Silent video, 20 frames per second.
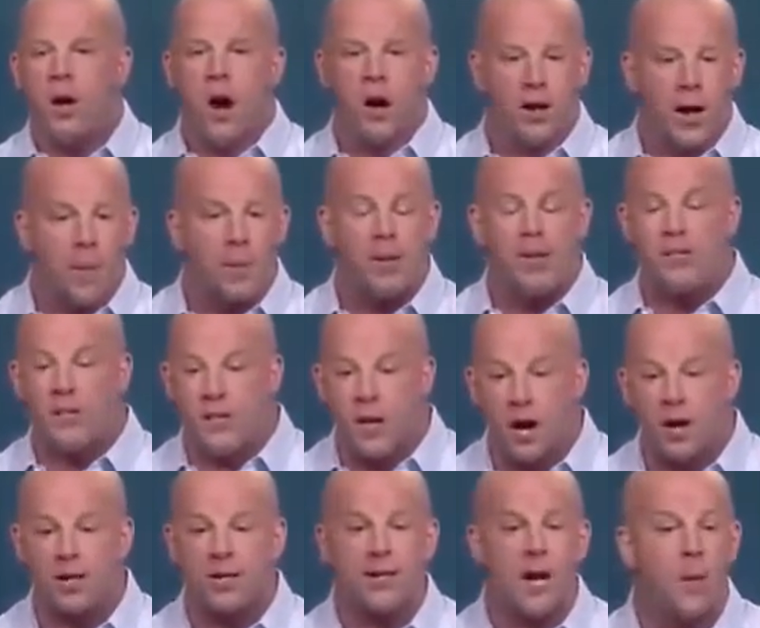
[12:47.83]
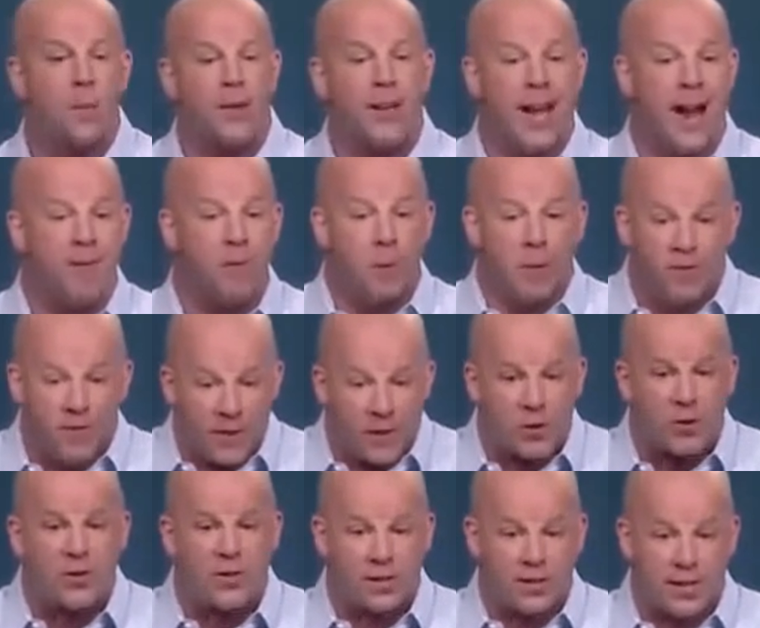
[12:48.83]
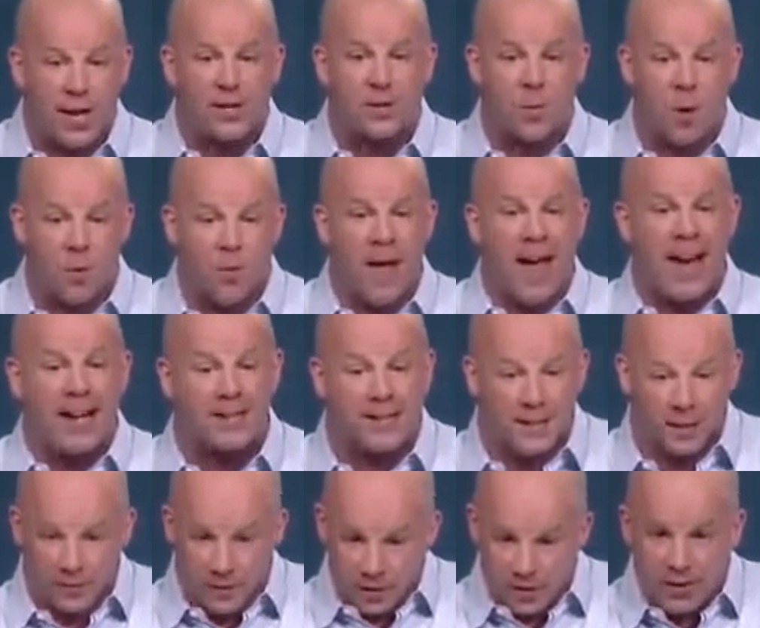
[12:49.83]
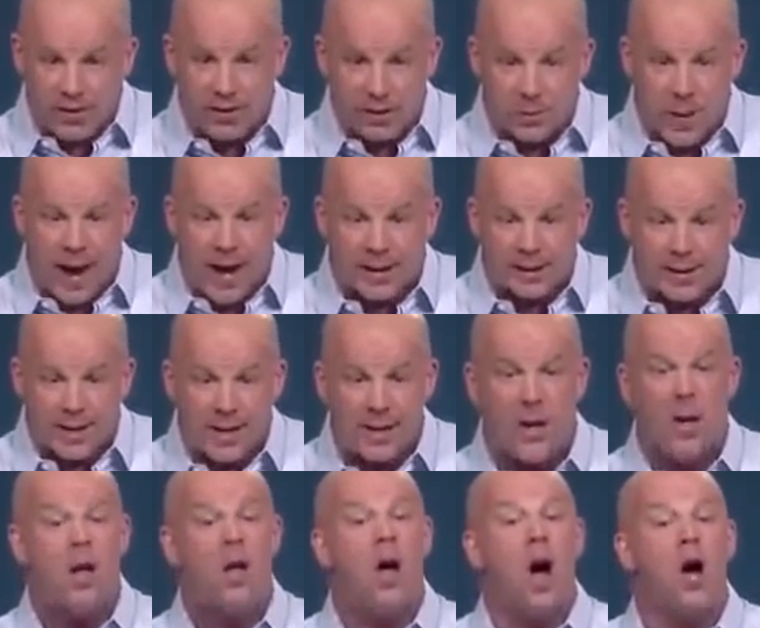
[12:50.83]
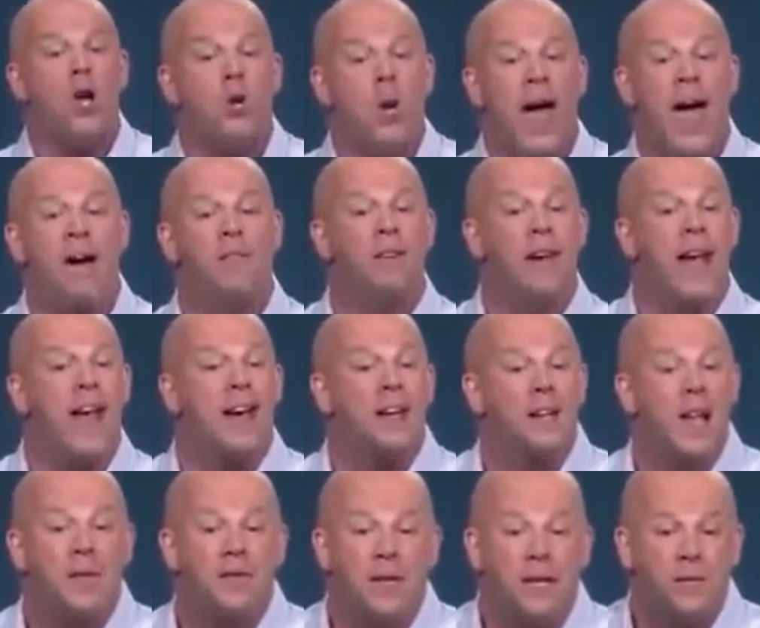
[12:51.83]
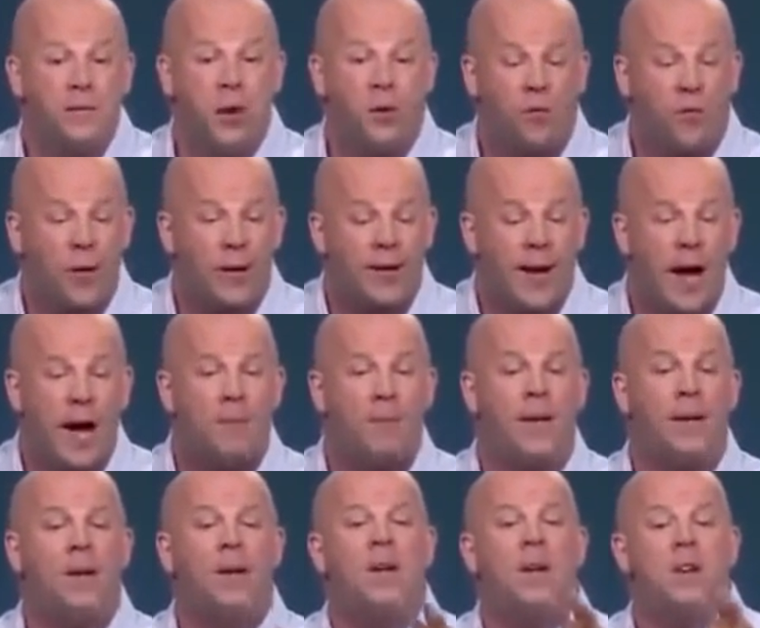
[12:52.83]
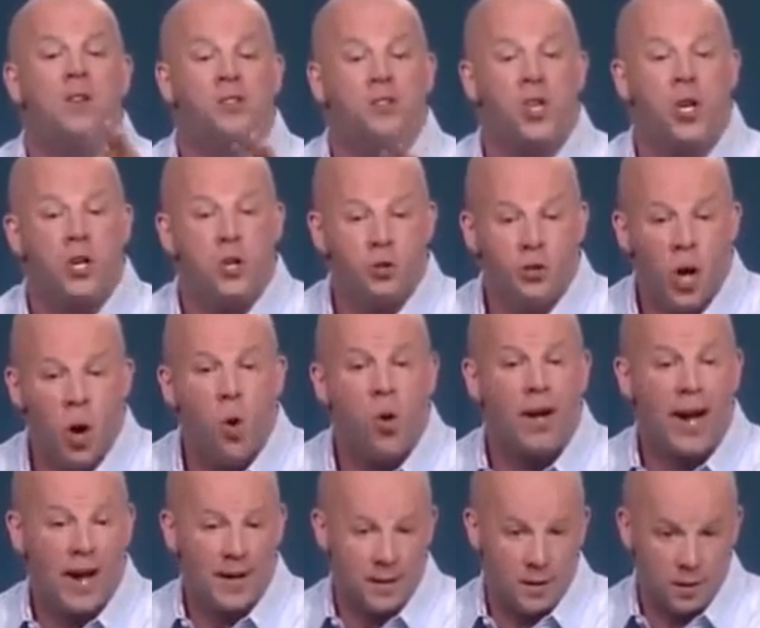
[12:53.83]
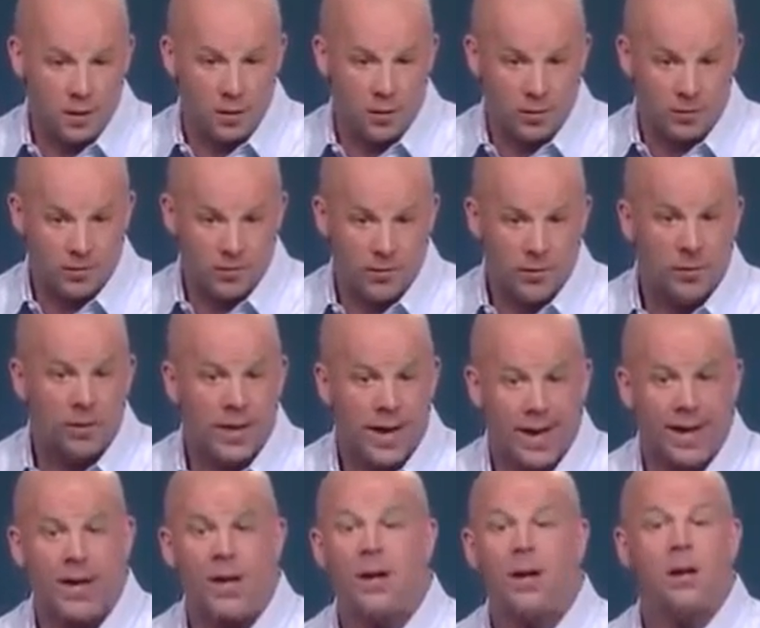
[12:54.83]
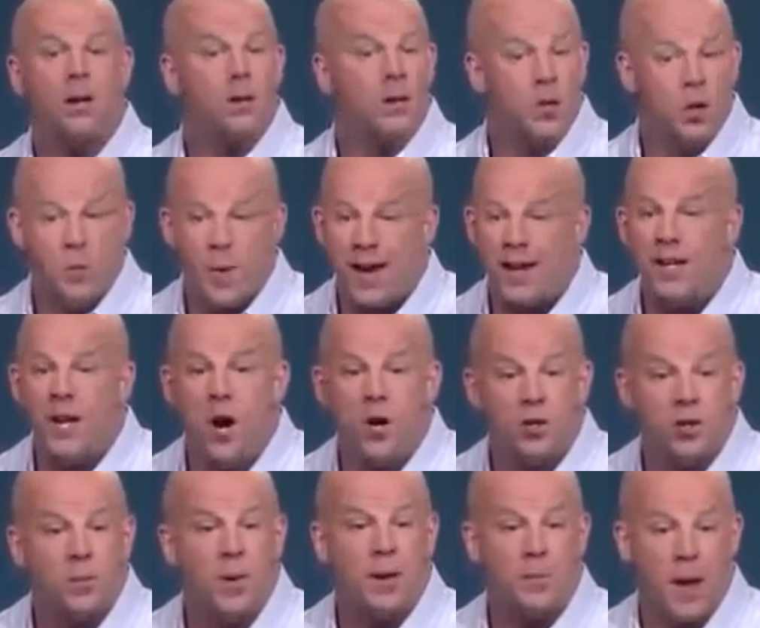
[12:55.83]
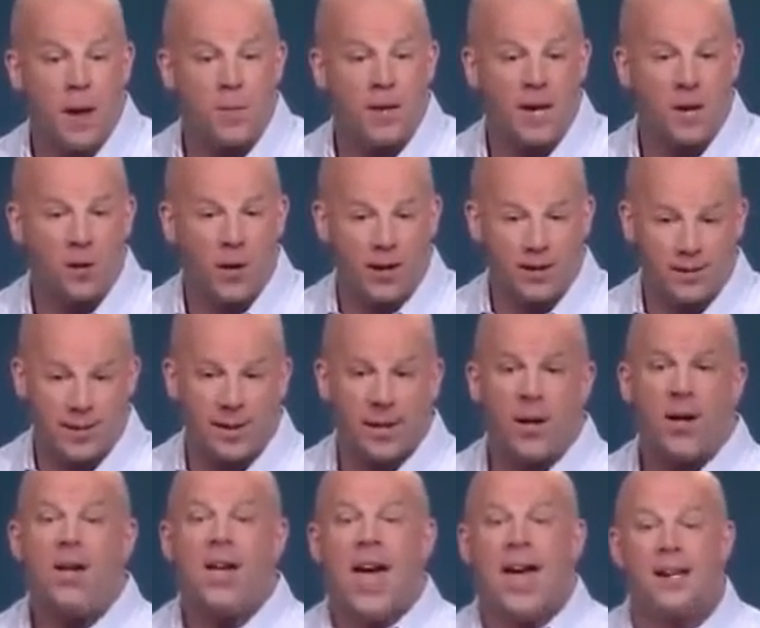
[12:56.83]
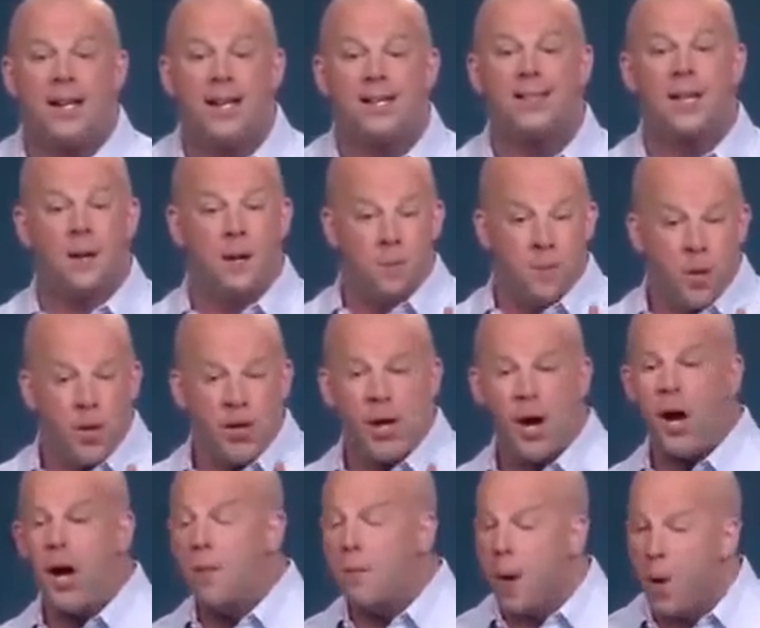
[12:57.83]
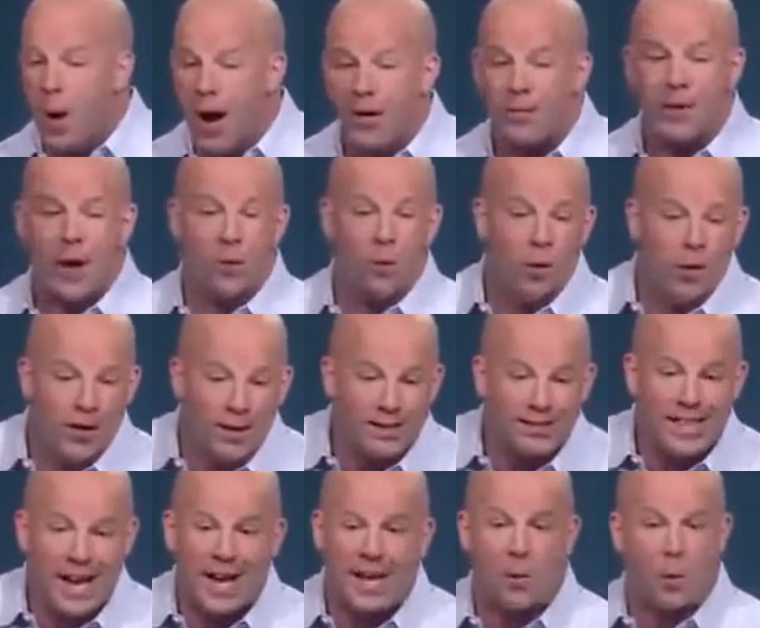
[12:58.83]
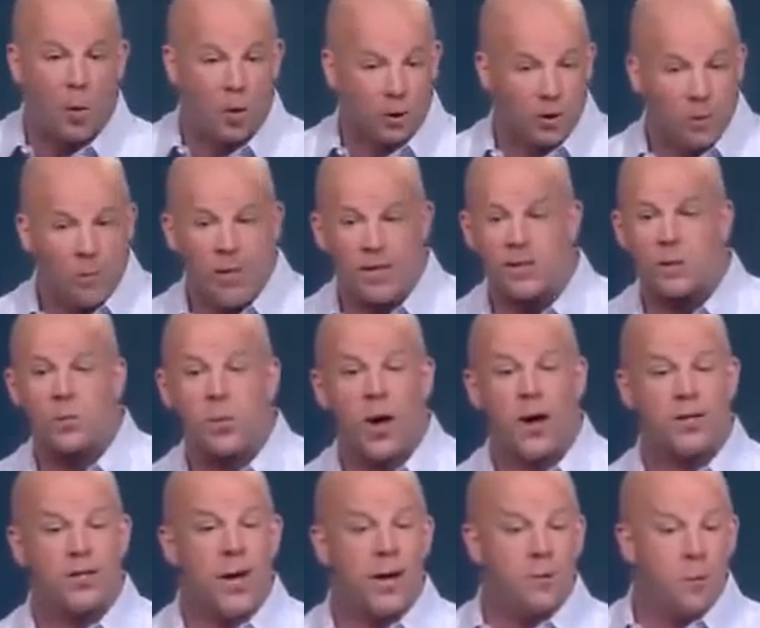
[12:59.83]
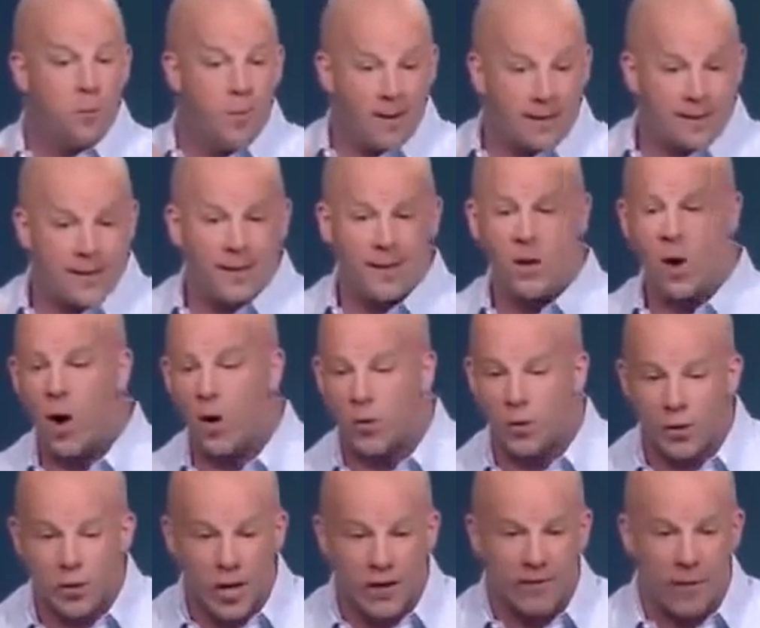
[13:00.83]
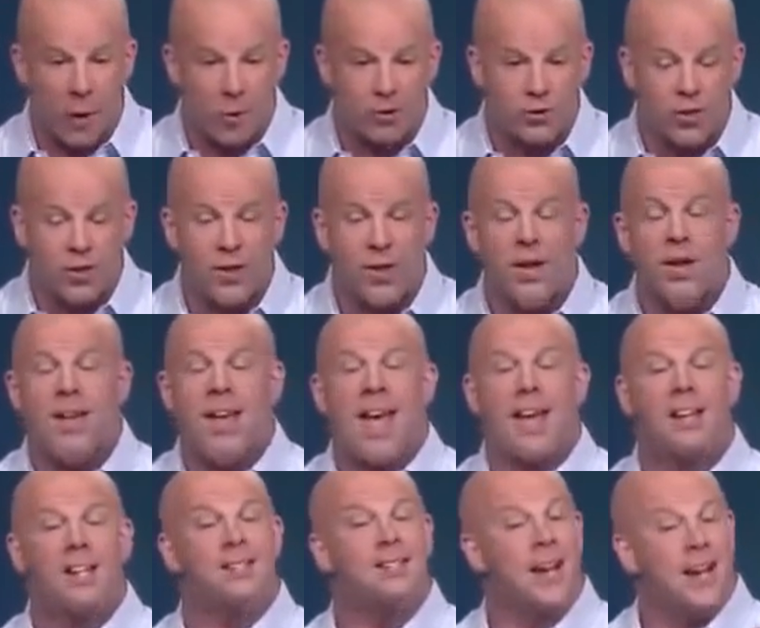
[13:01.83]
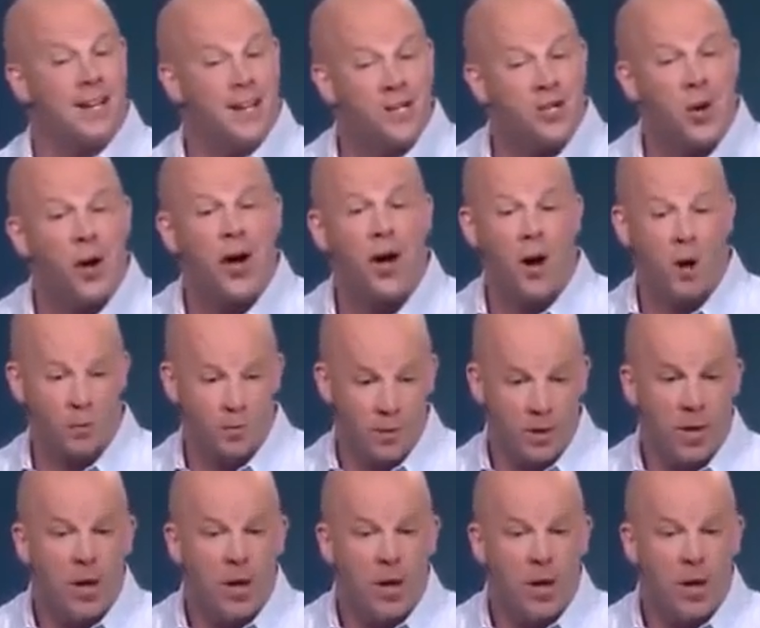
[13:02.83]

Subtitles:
Our company is the youngest company to ever be featured in Success from Home magazine. Have you seen this magazine? Oh, you haven't? Hey, I'd love to give you a free copy so you know what I do, okay? You may know somebody may be interested. Hey, listen, Puya, my wife and I are really excited working on a business project with best-selling author Jeff Olson. Hey, listen, I need your help.